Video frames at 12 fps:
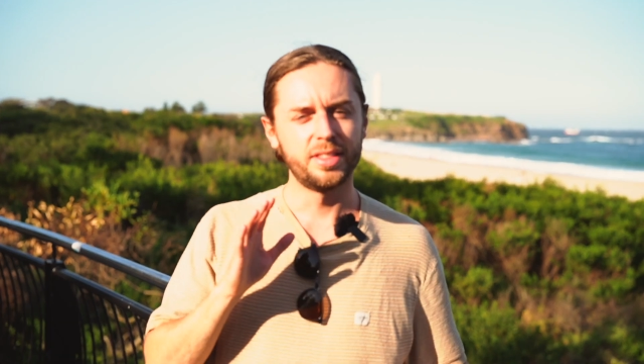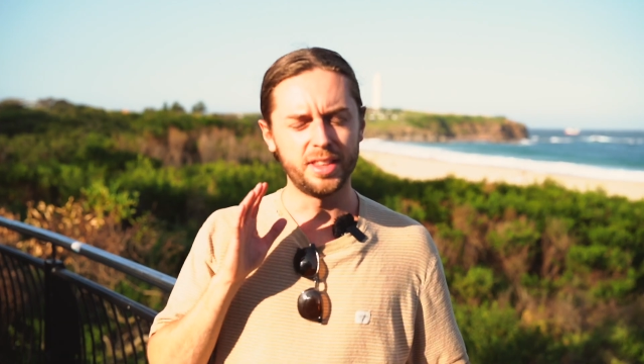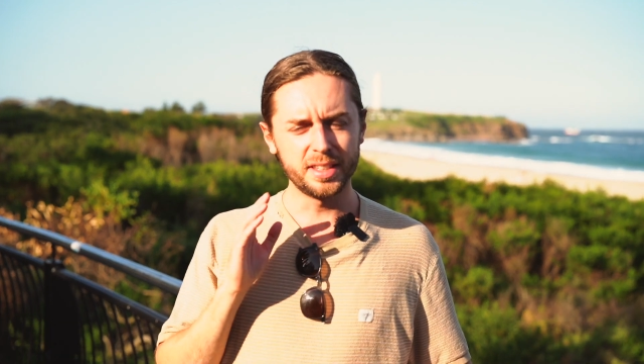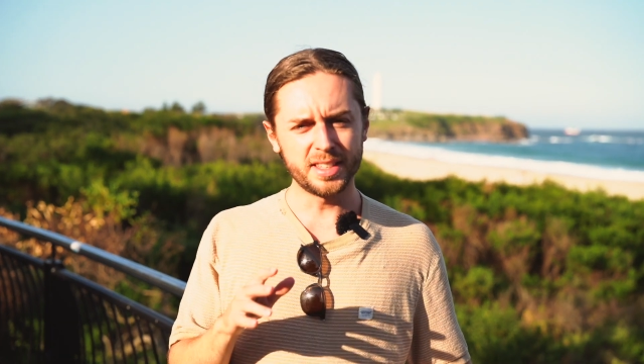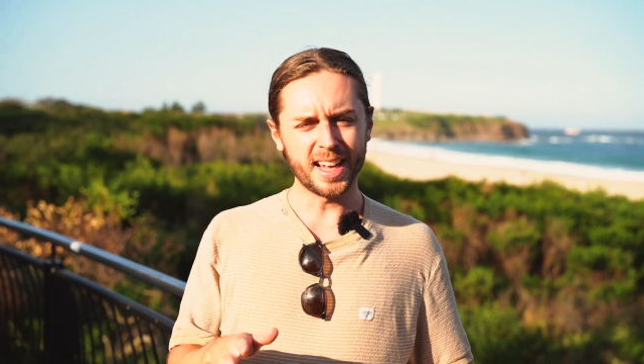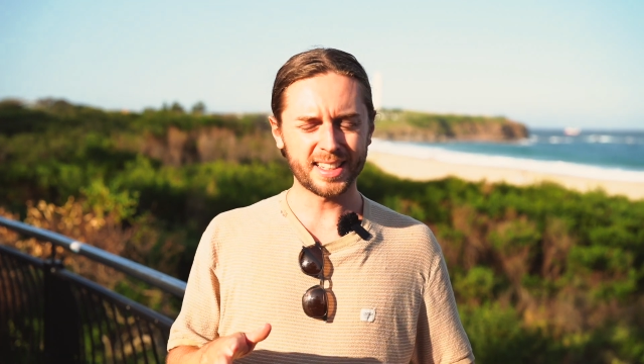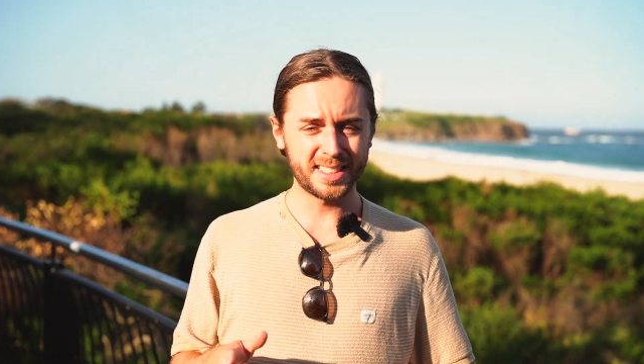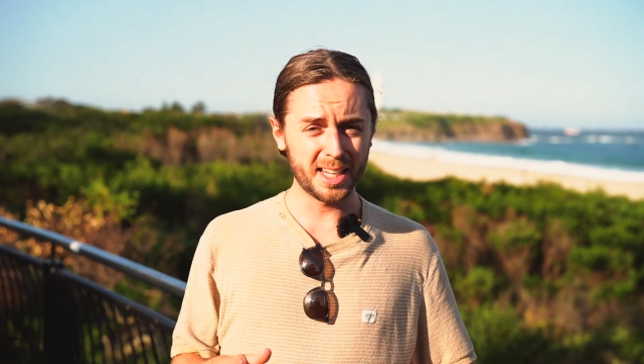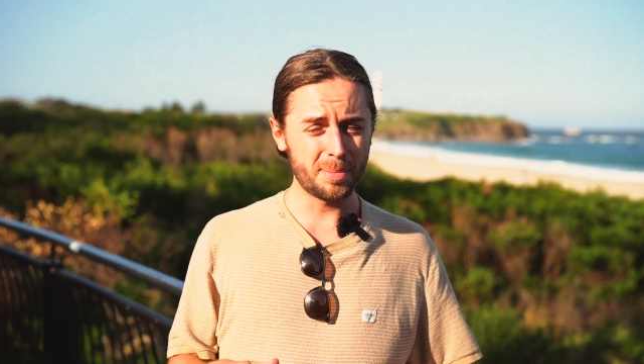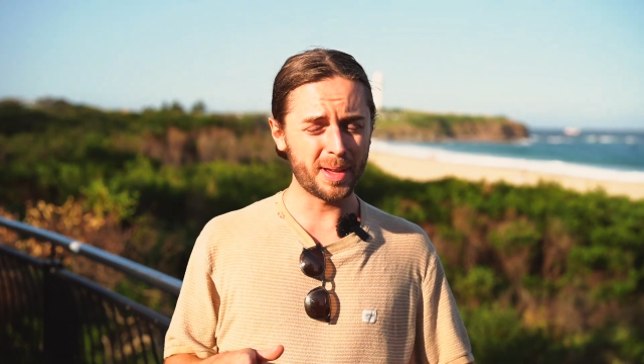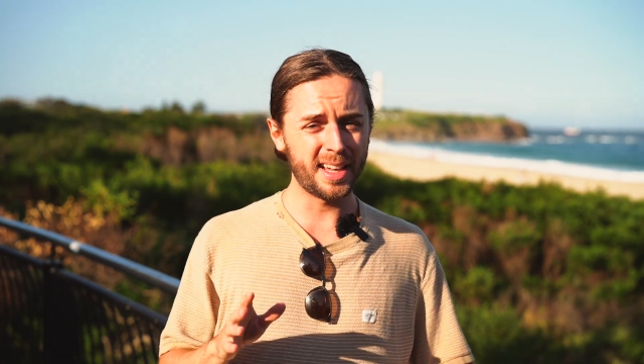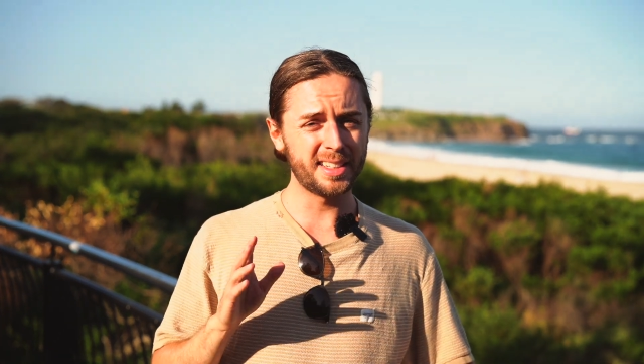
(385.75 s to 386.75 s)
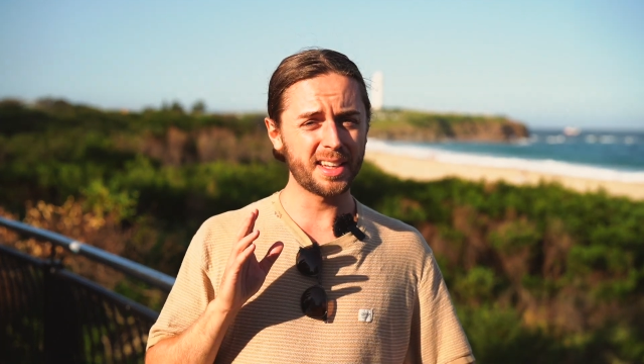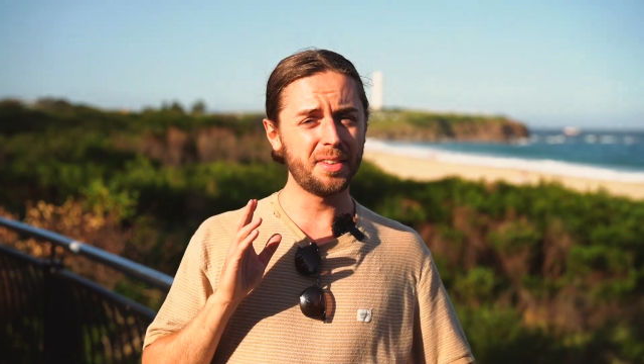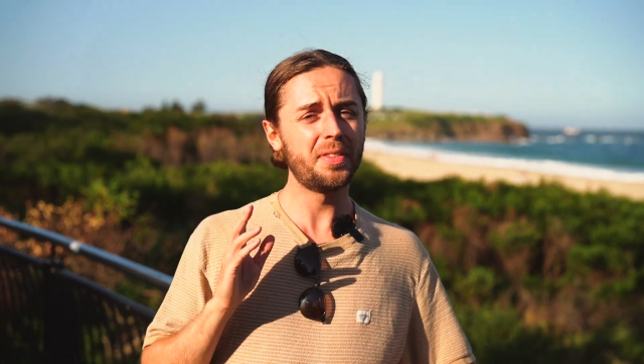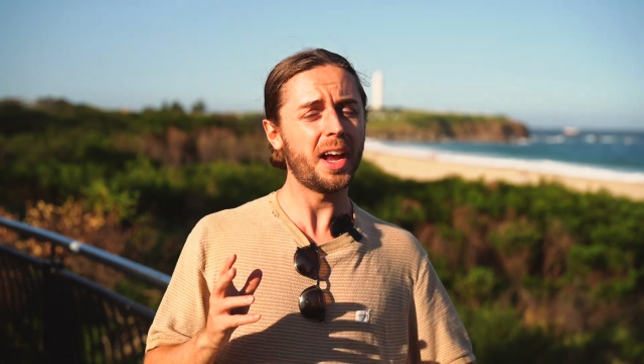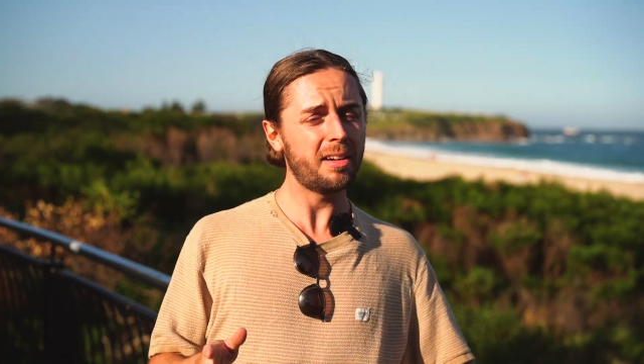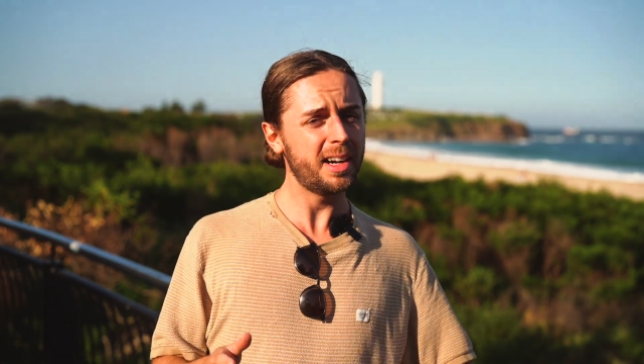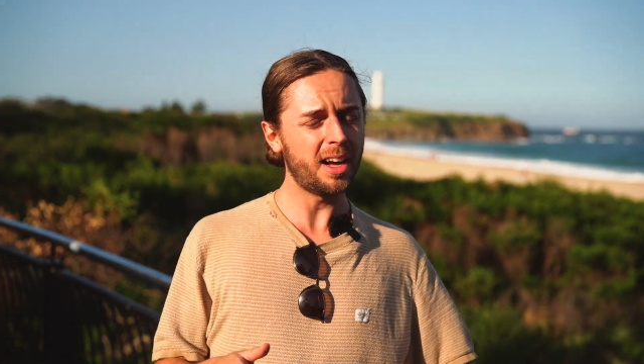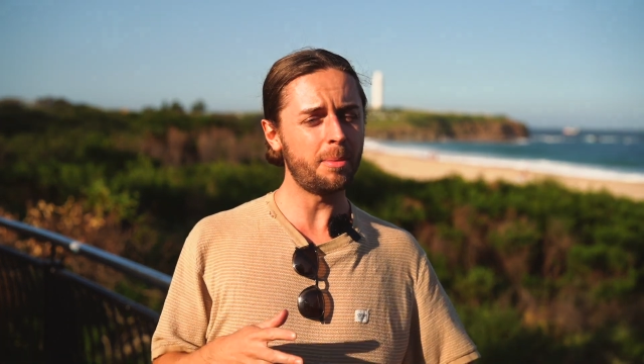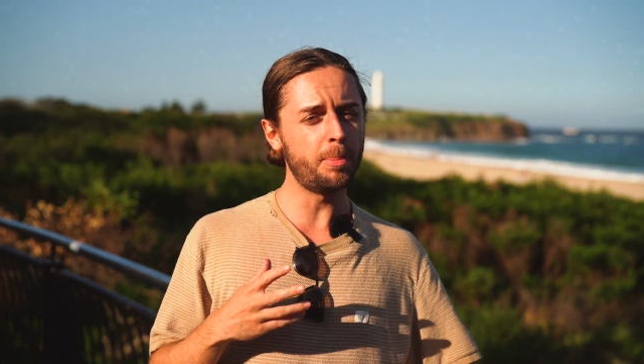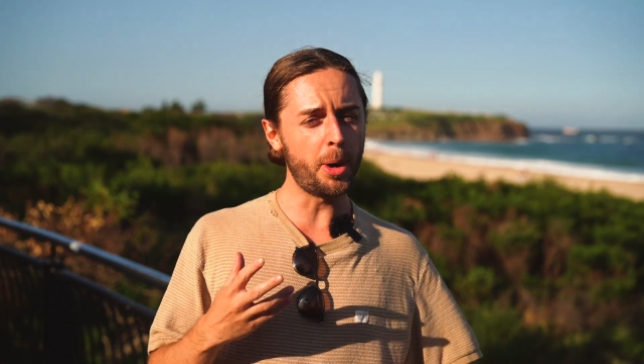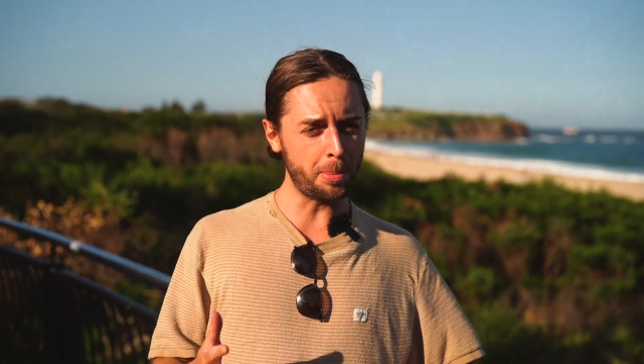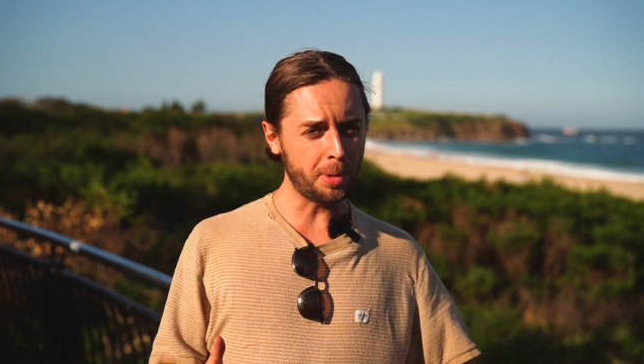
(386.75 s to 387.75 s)
This next tip is a very
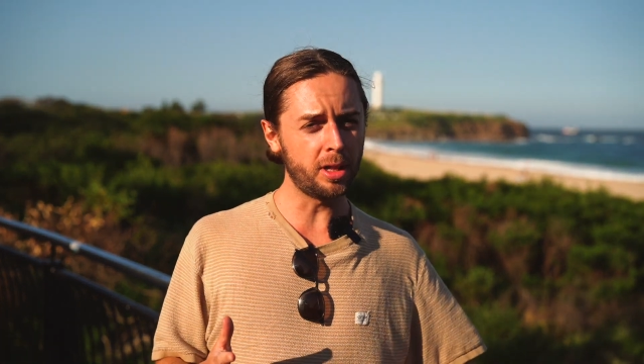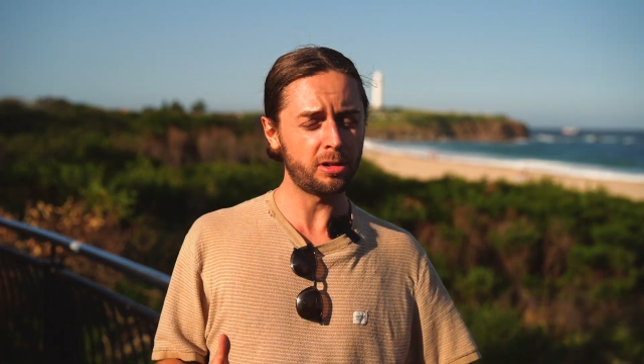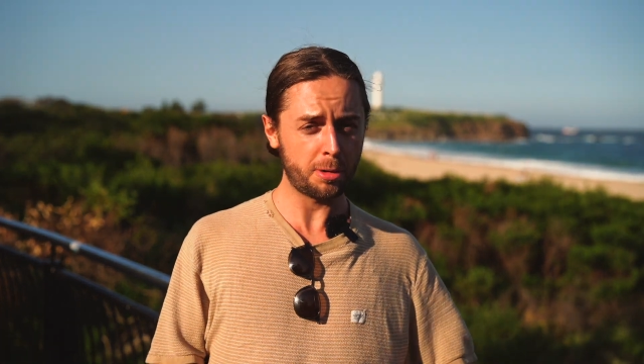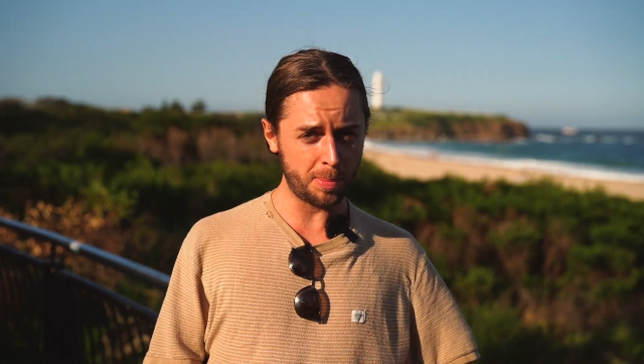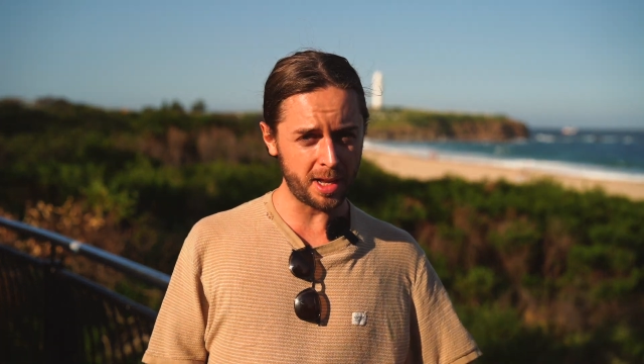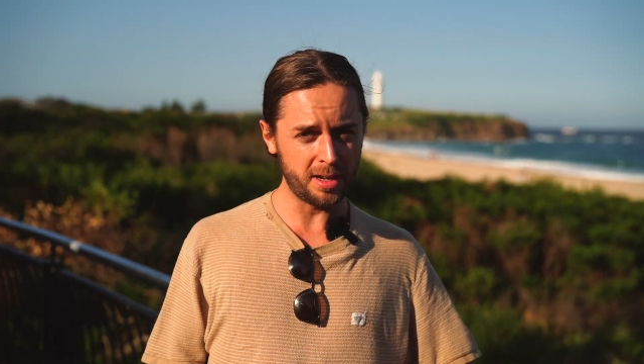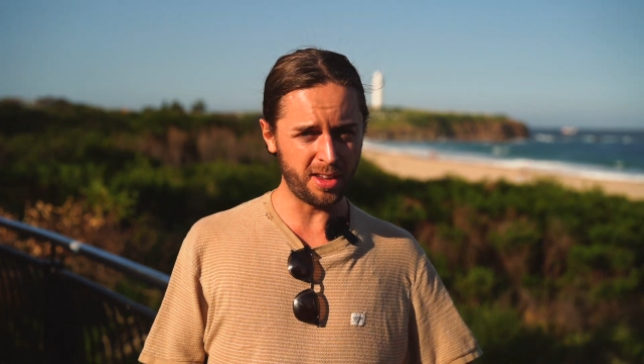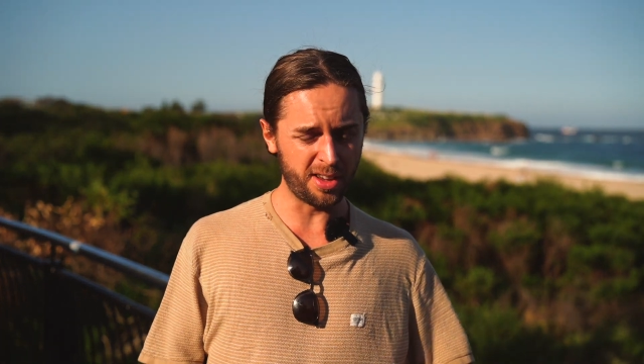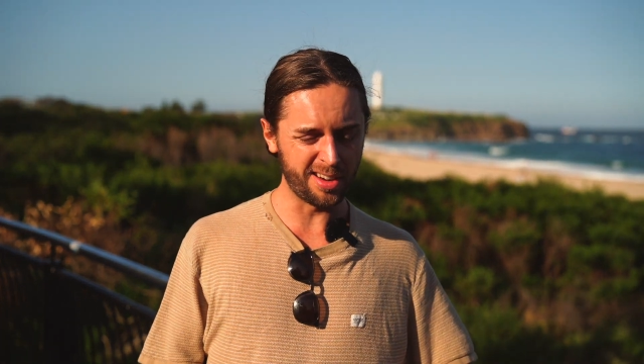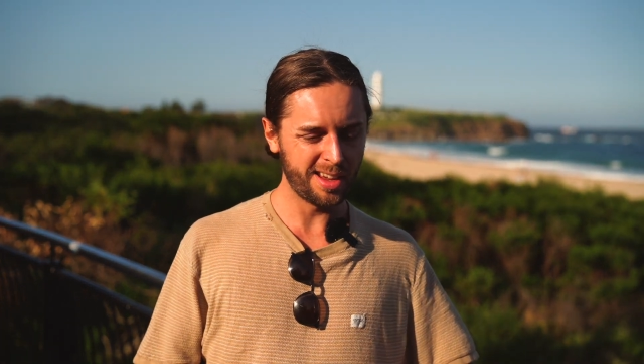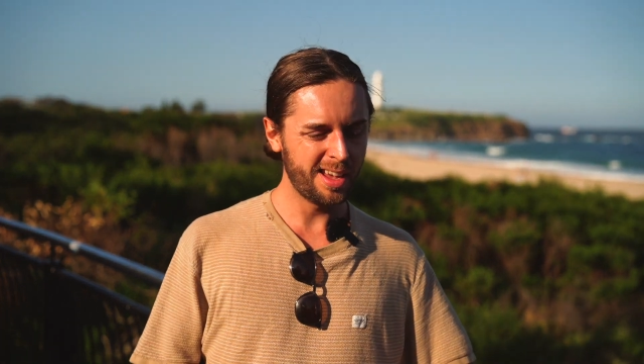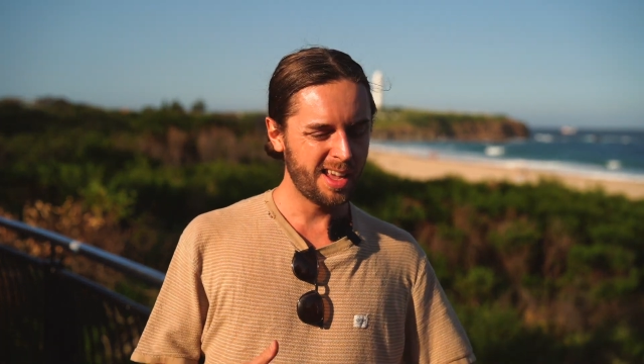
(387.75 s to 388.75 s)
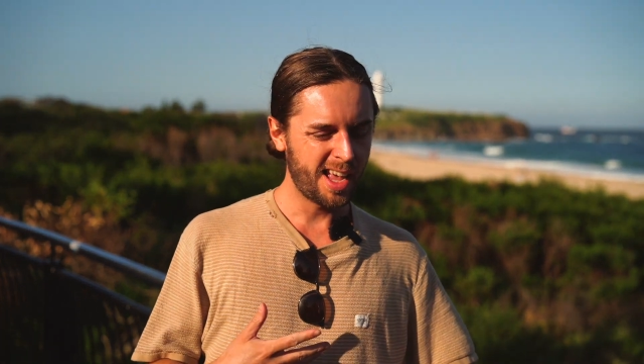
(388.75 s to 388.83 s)
unpopular opinion,